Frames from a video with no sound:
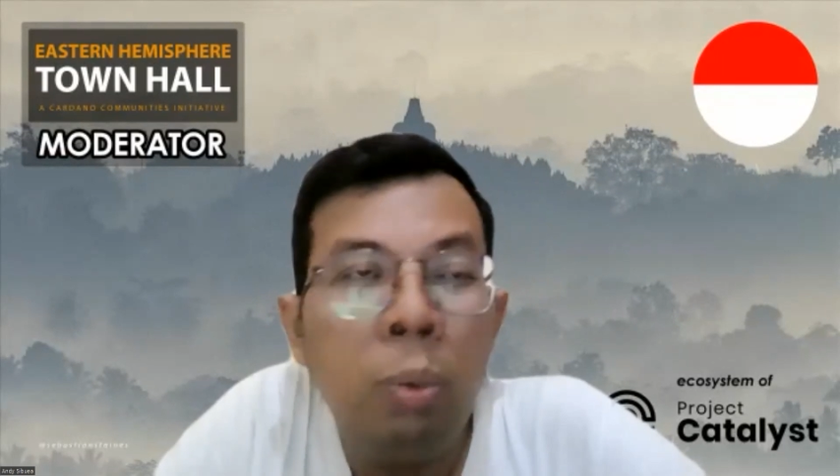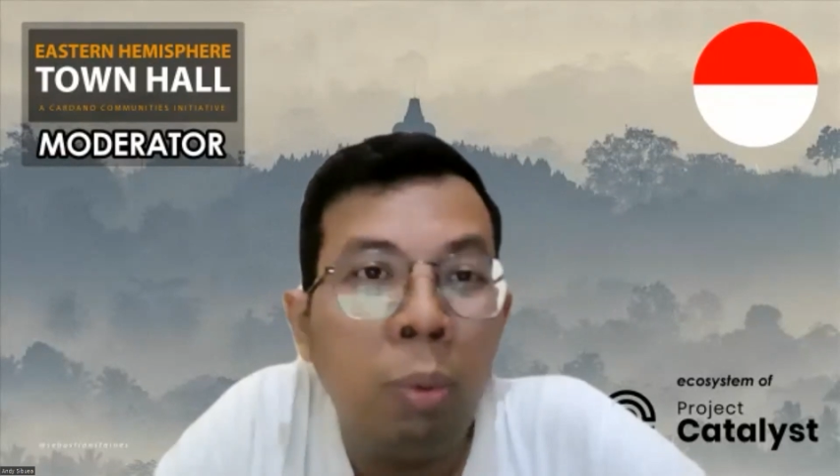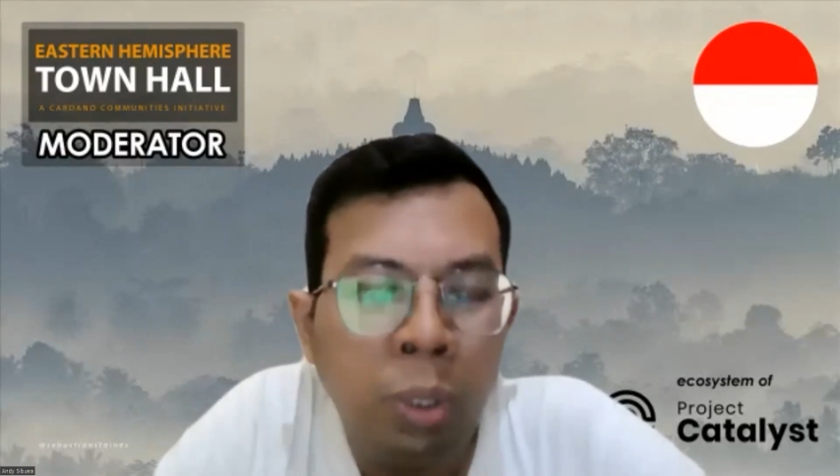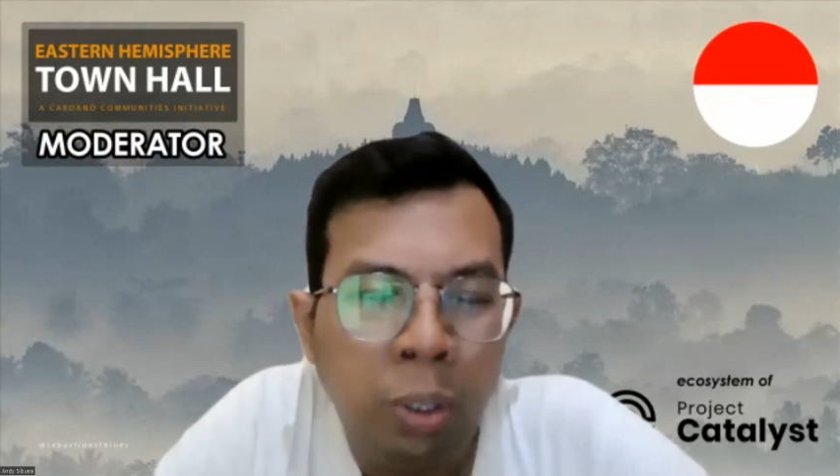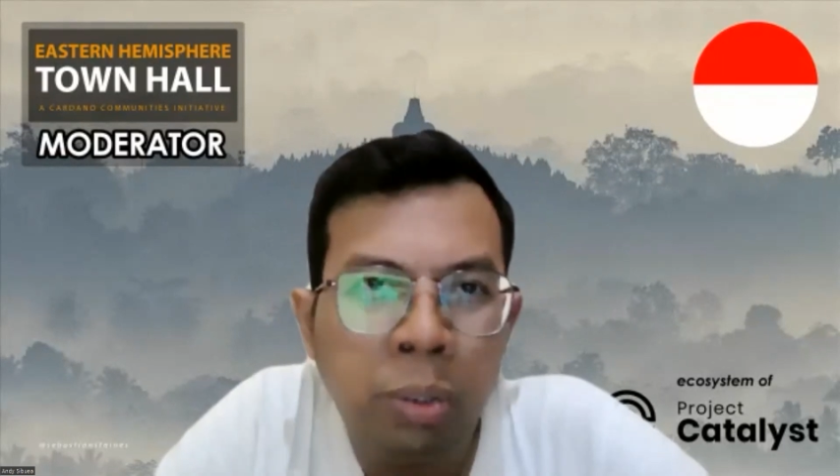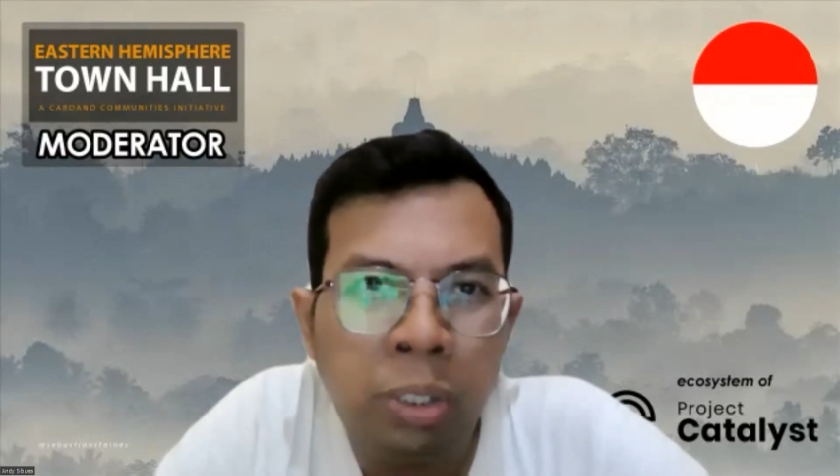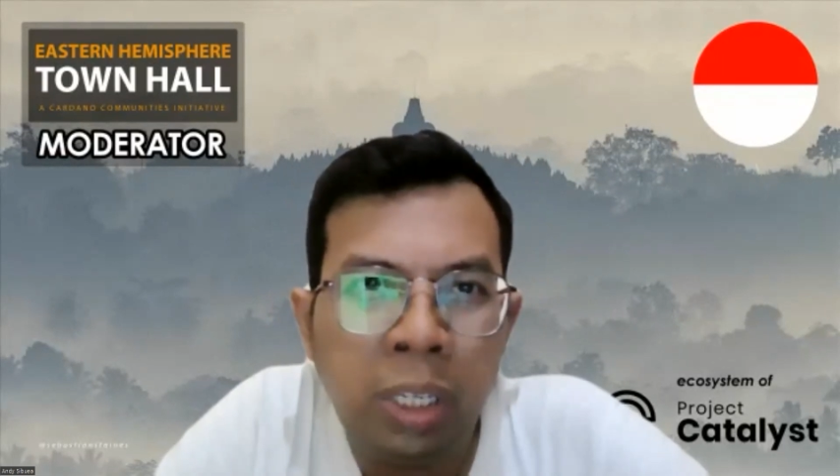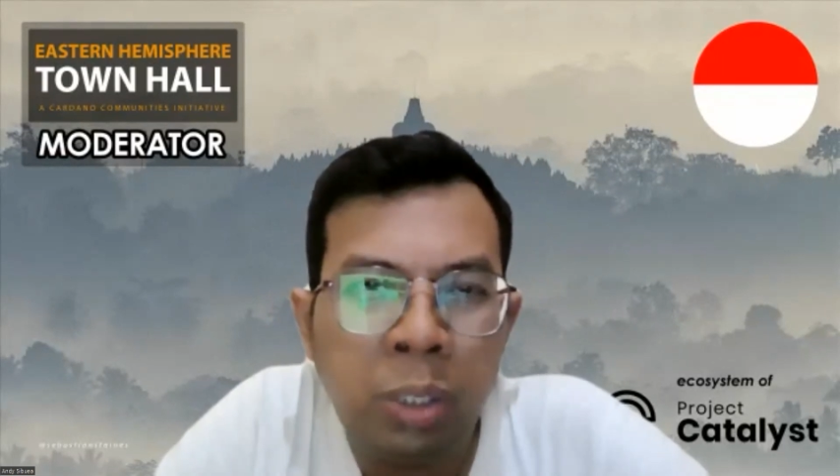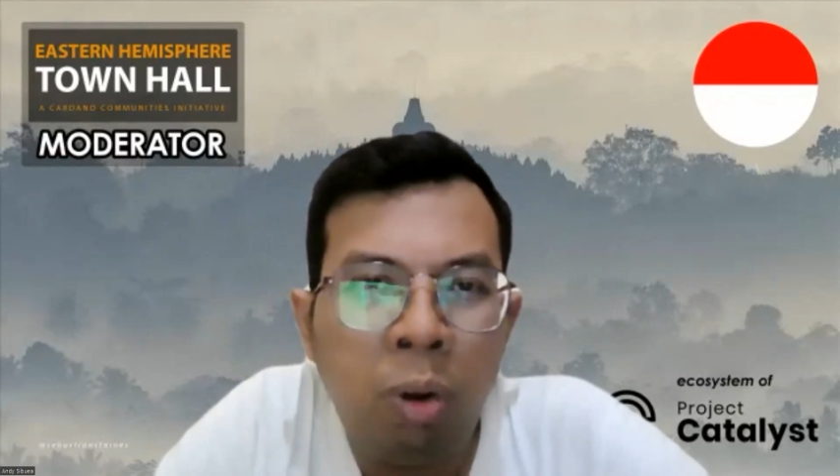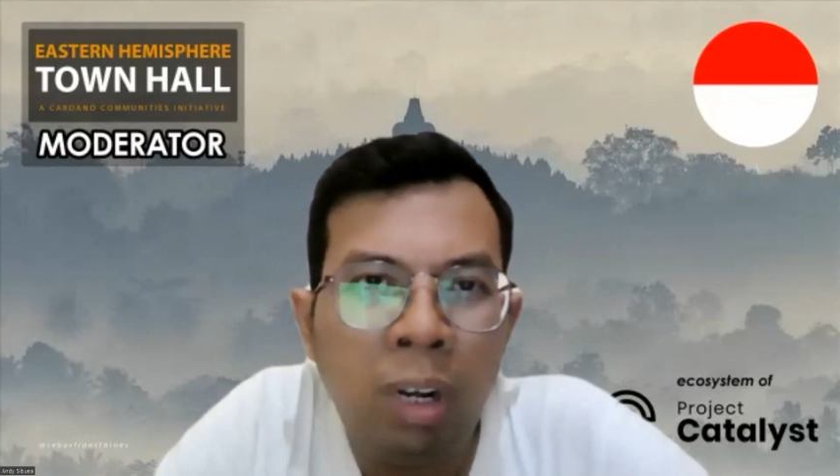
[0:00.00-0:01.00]
who
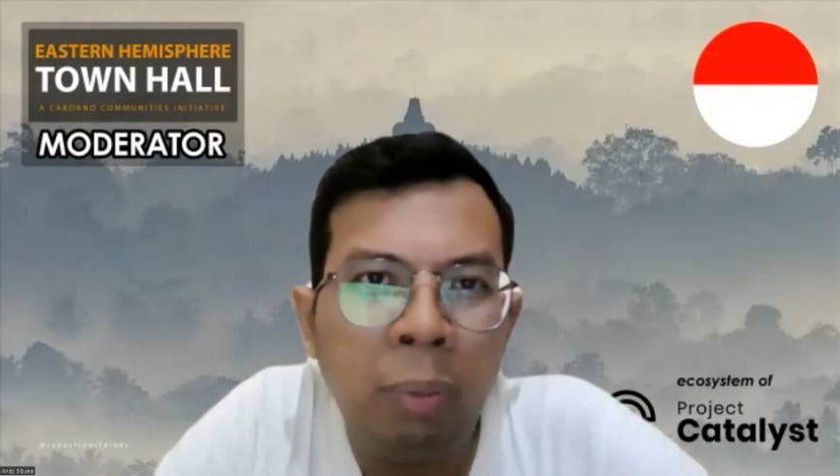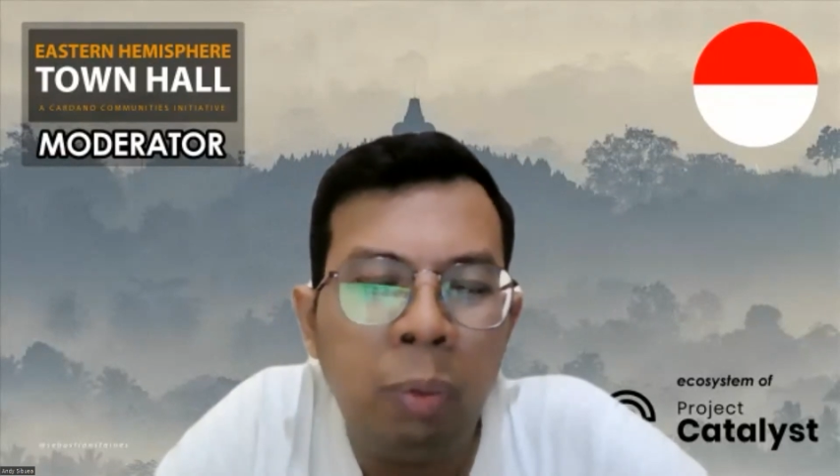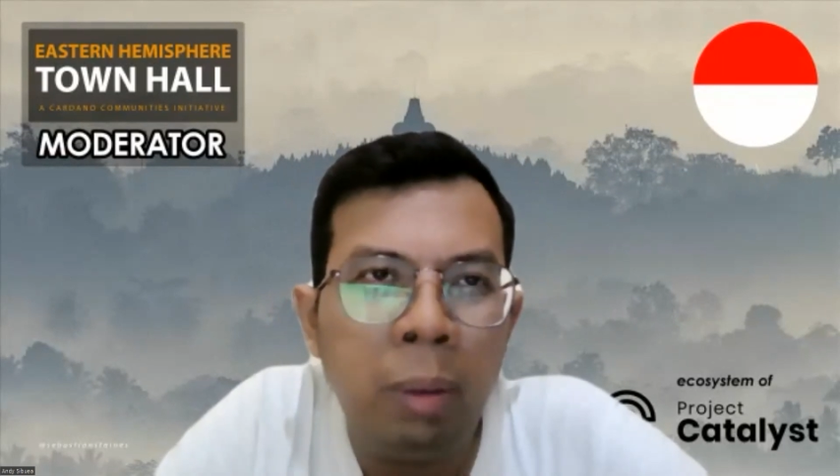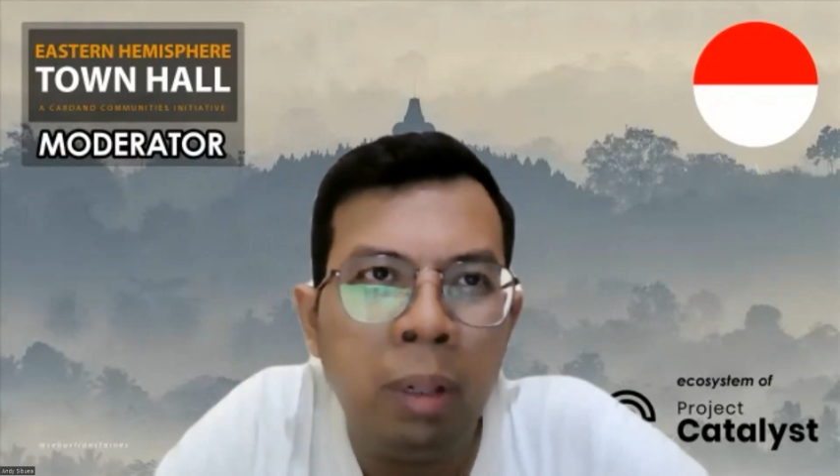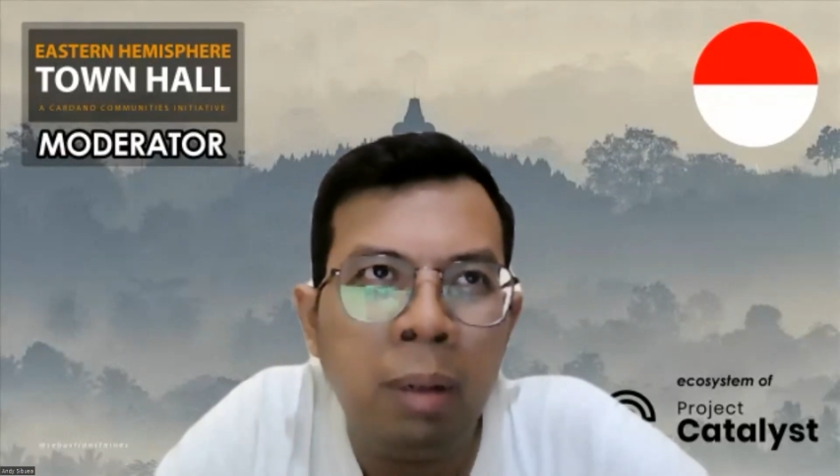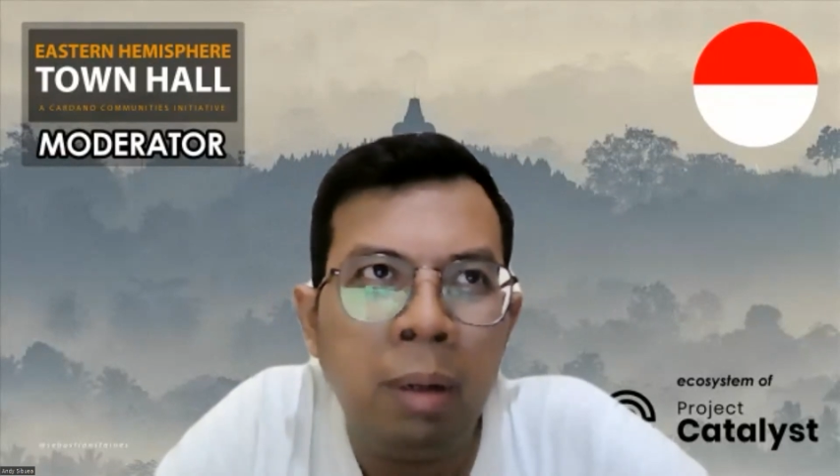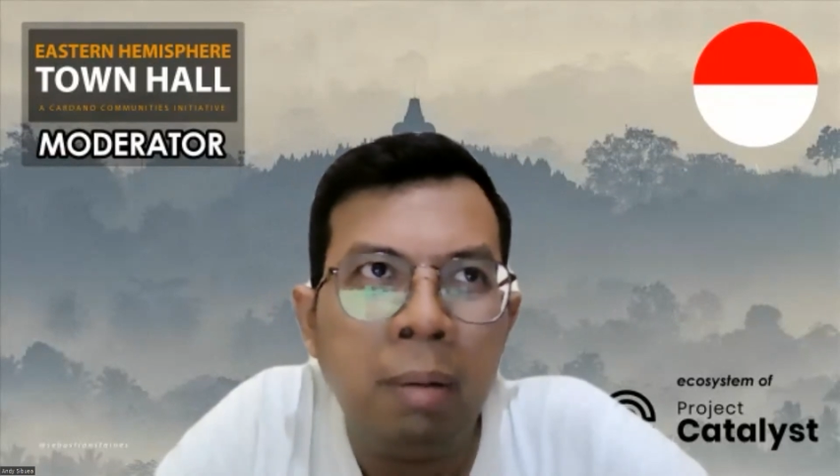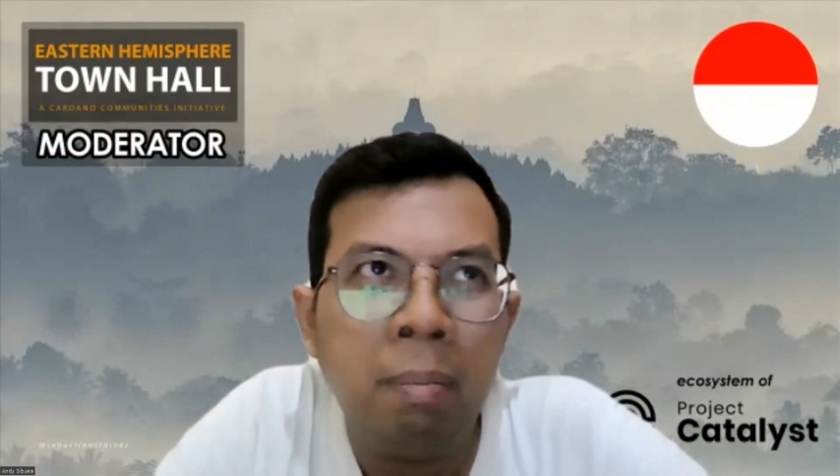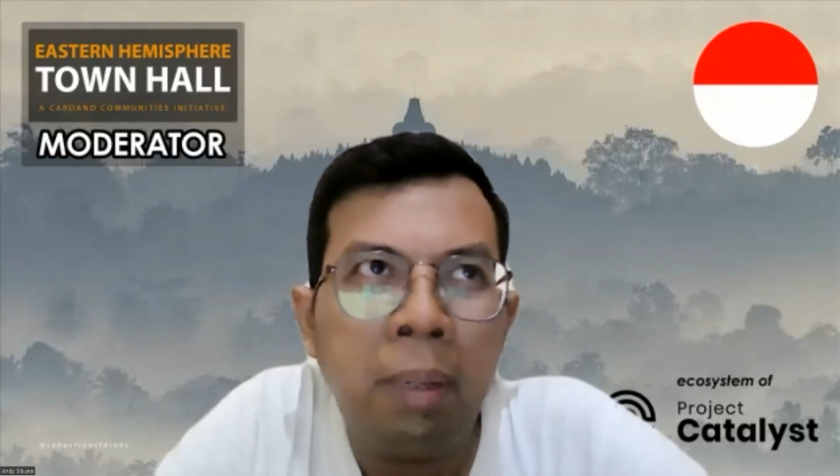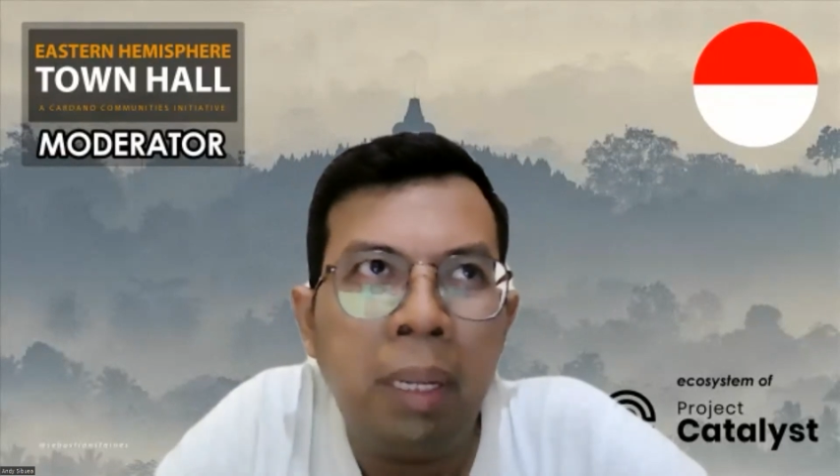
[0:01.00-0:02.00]
use this wallet
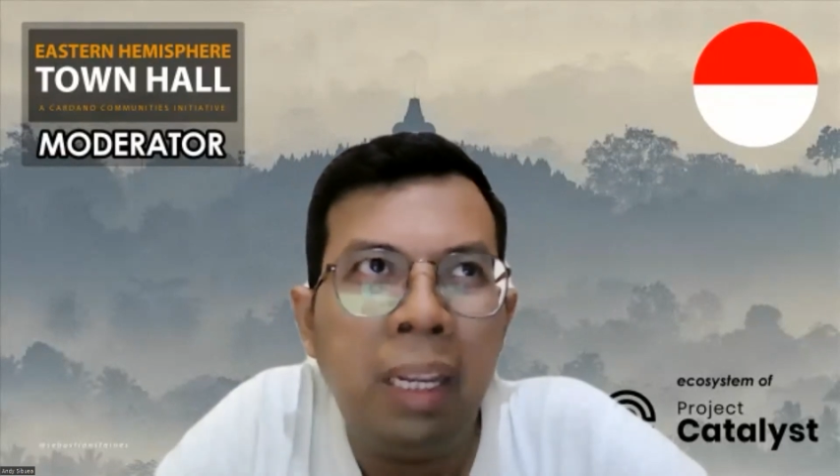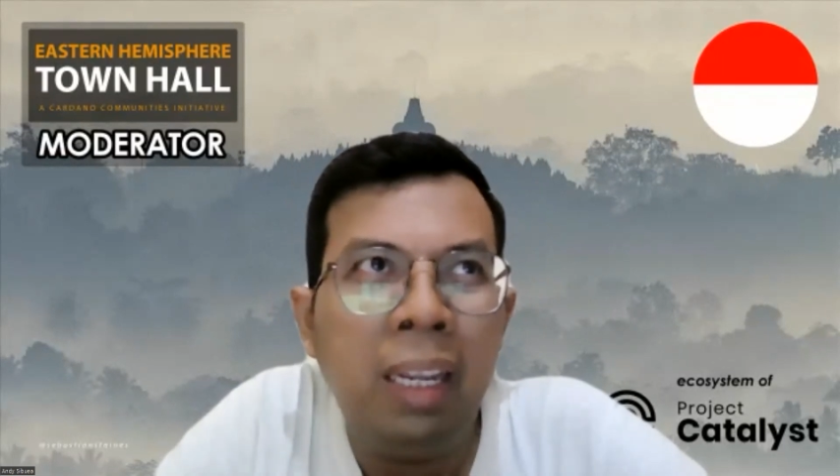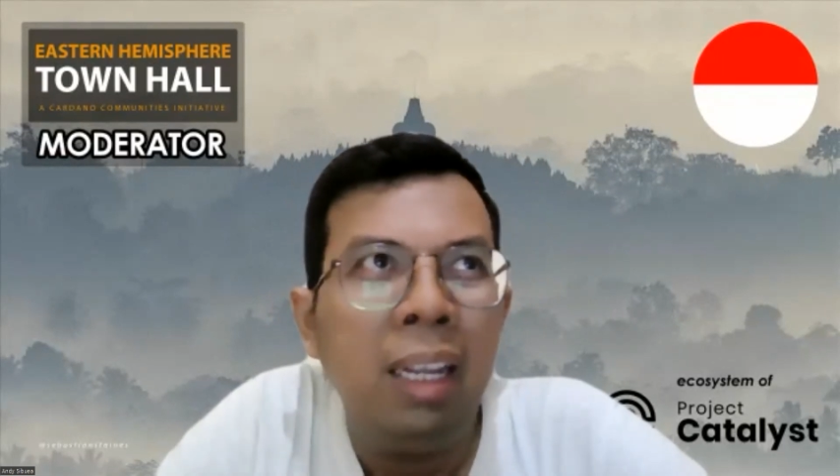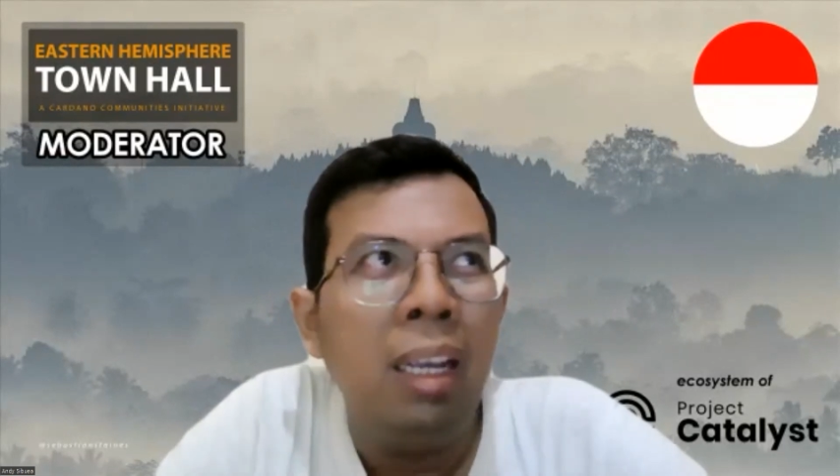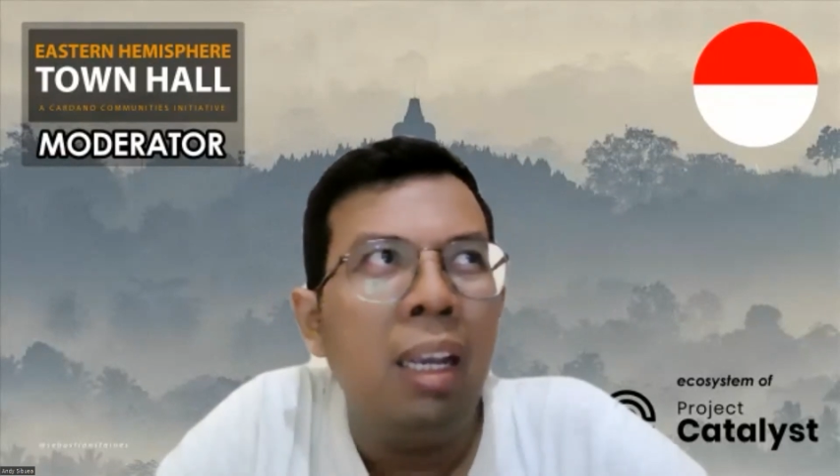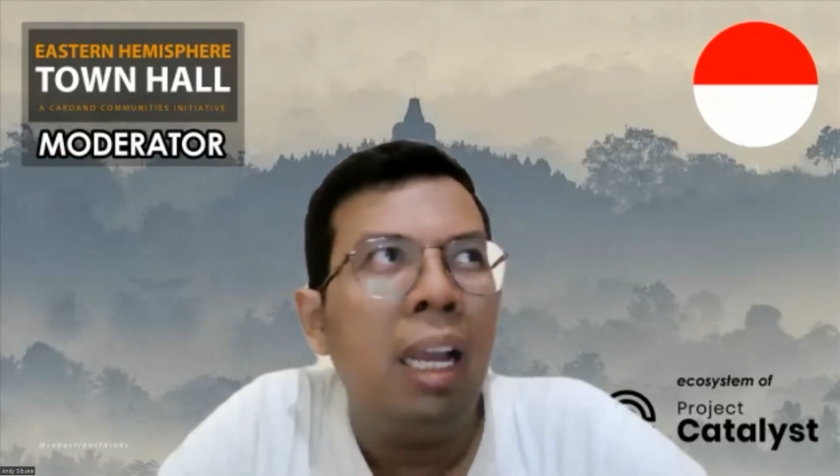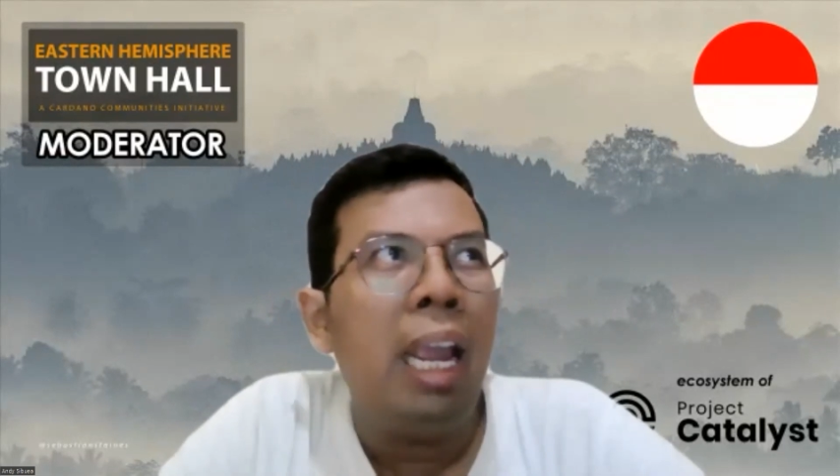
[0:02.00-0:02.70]
will be